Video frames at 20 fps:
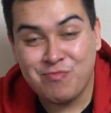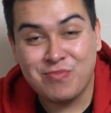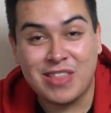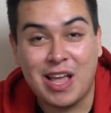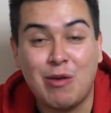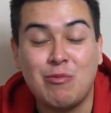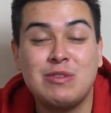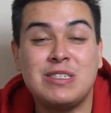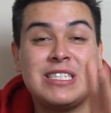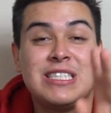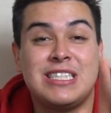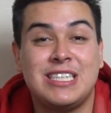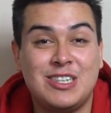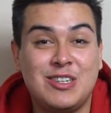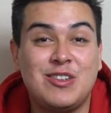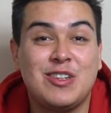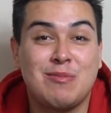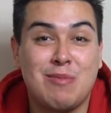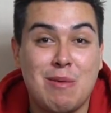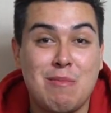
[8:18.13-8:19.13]
That was
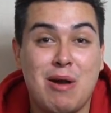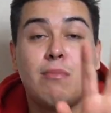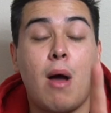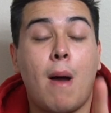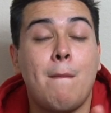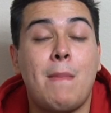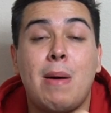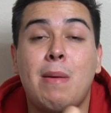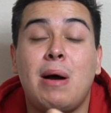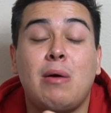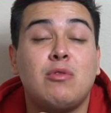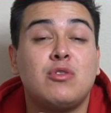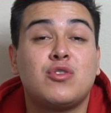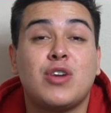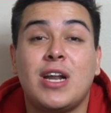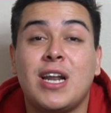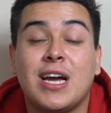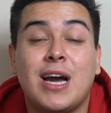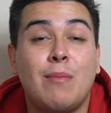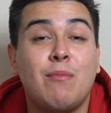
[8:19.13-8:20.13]
literally my mom. My mom was
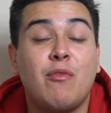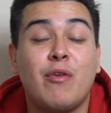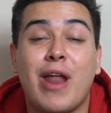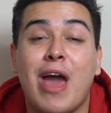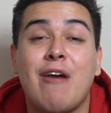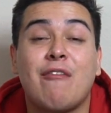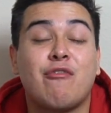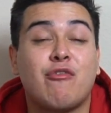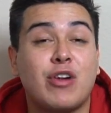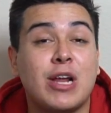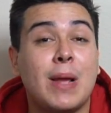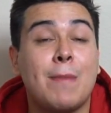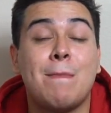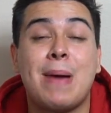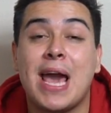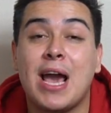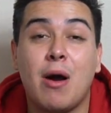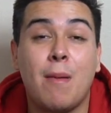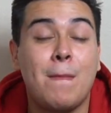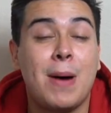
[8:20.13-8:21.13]
trying to come with that free
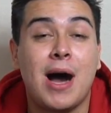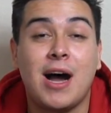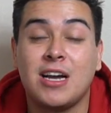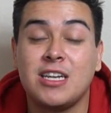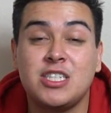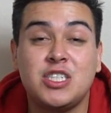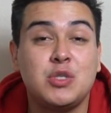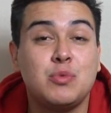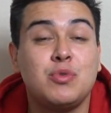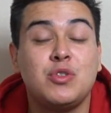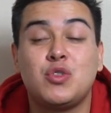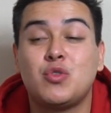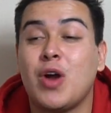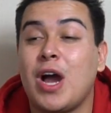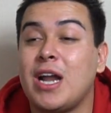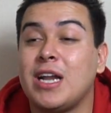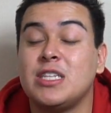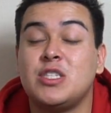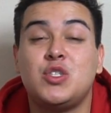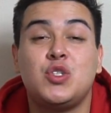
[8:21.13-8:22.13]
bail bond. She was
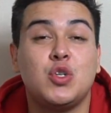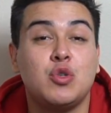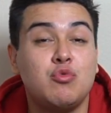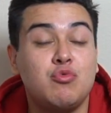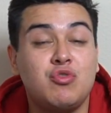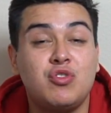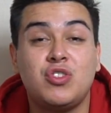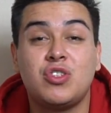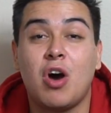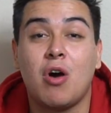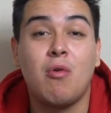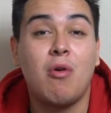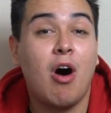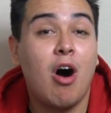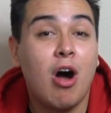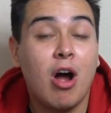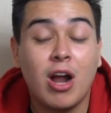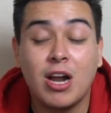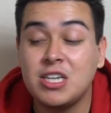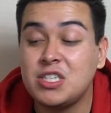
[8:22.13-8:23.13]
trying to sue so
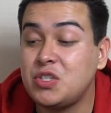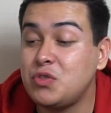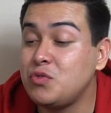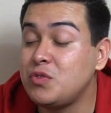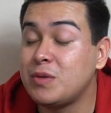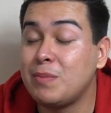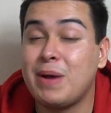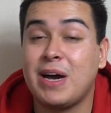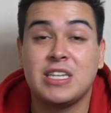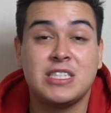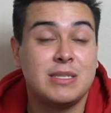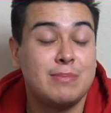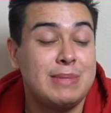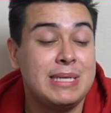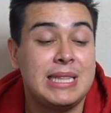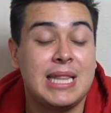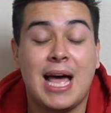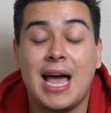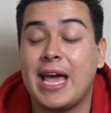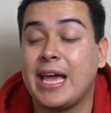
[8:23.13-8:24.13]
hard. She was about to be
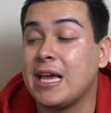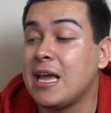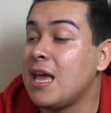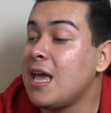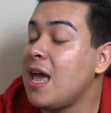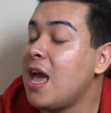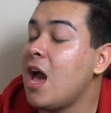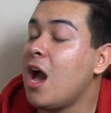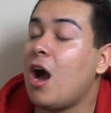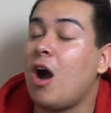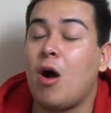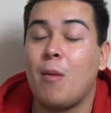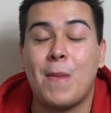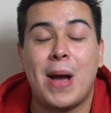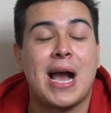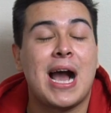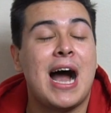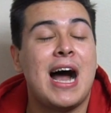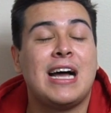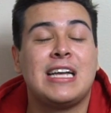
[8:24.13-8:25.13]
like, oh
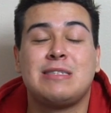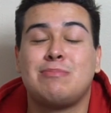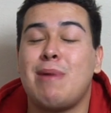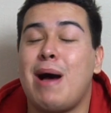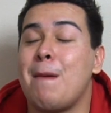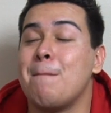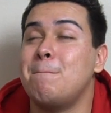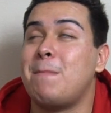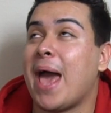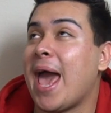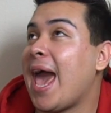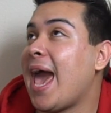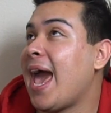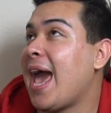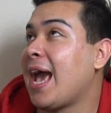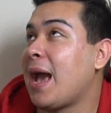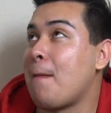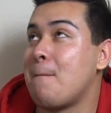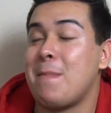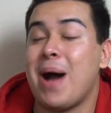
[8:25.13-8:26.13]
my gosh, my
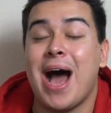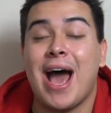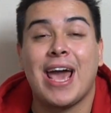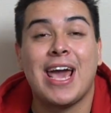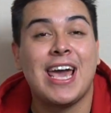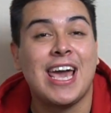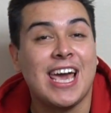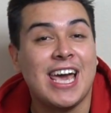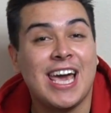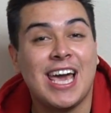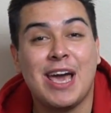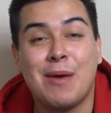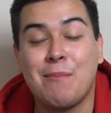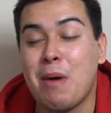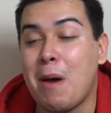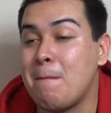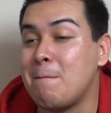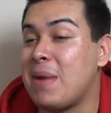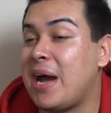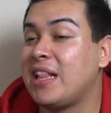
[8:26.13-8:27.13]
back, my
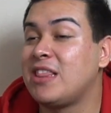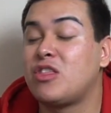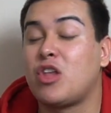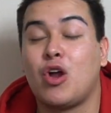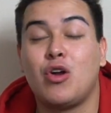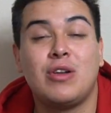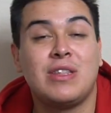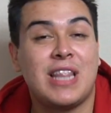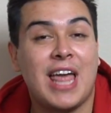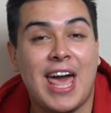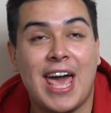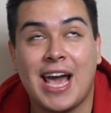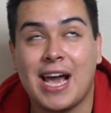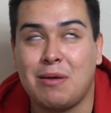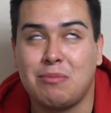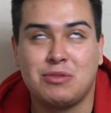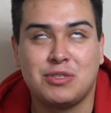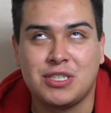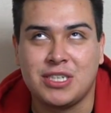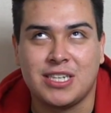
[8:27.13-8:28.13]
hip, my third leg.
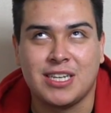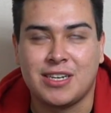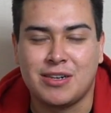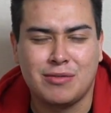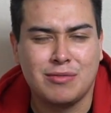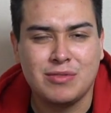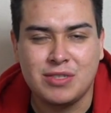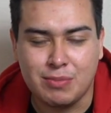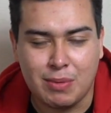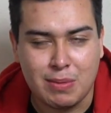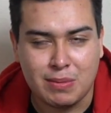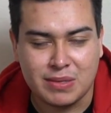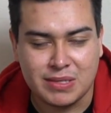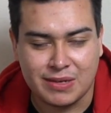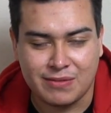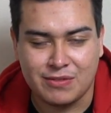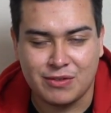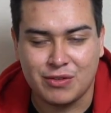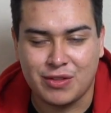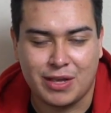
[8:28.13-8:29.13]
I'm just kidding. She probably doesn't
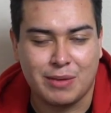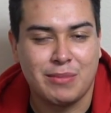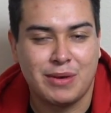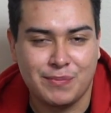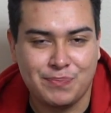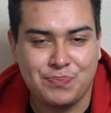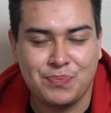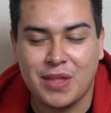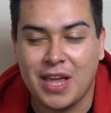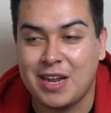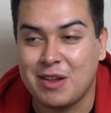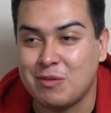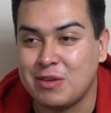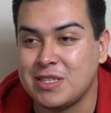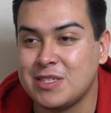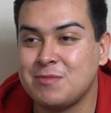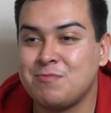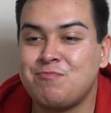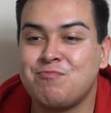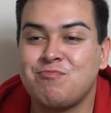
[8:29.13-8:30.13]
have a third leg, but anyways.